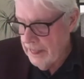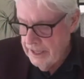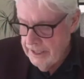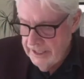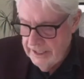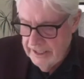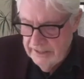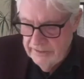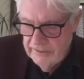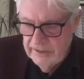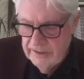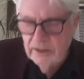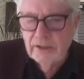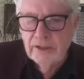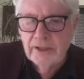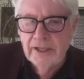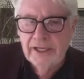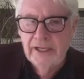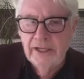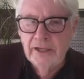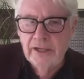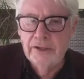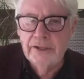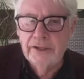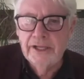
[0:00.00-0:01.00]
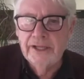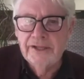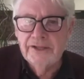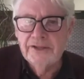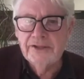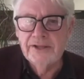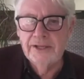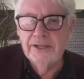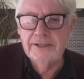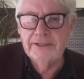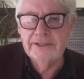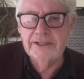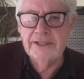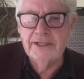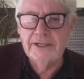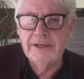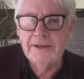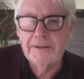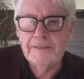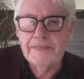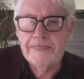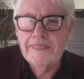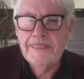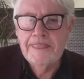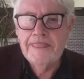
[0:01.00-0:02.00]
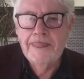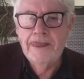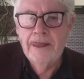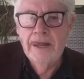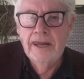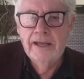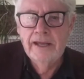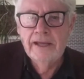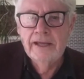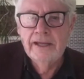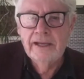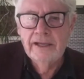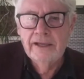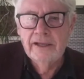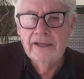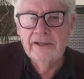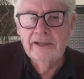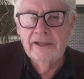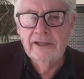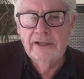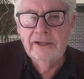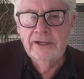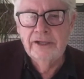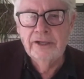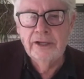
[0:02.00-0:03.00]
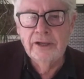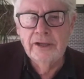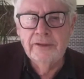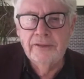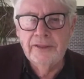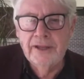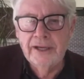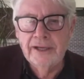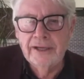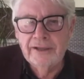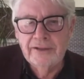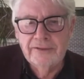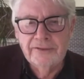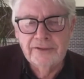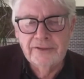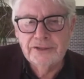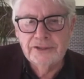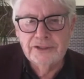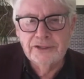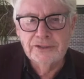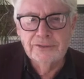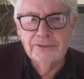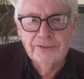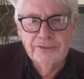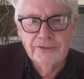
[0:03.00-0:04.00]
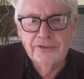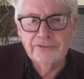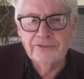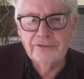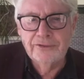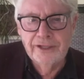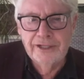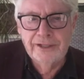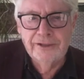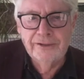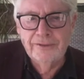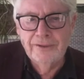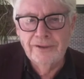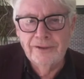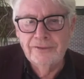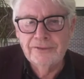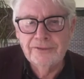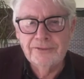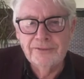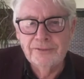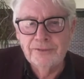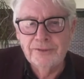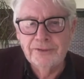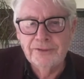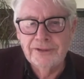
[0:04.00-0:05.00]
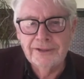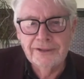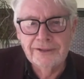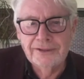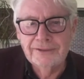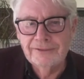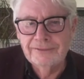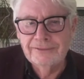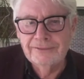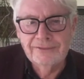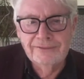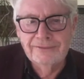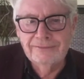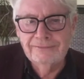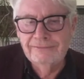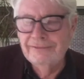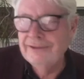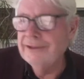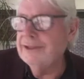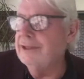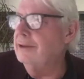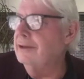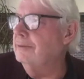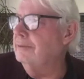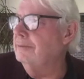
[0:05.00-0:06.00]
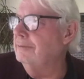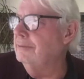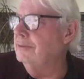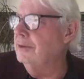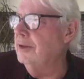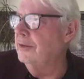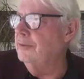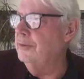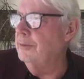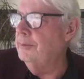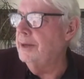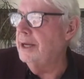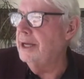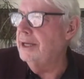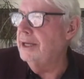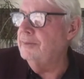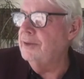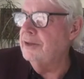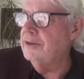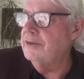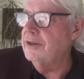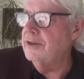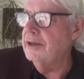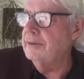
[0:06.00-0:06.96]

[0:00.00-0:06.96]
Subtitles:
the early learning centre, you know, the 2 and 3 year olds, or not the babies yet,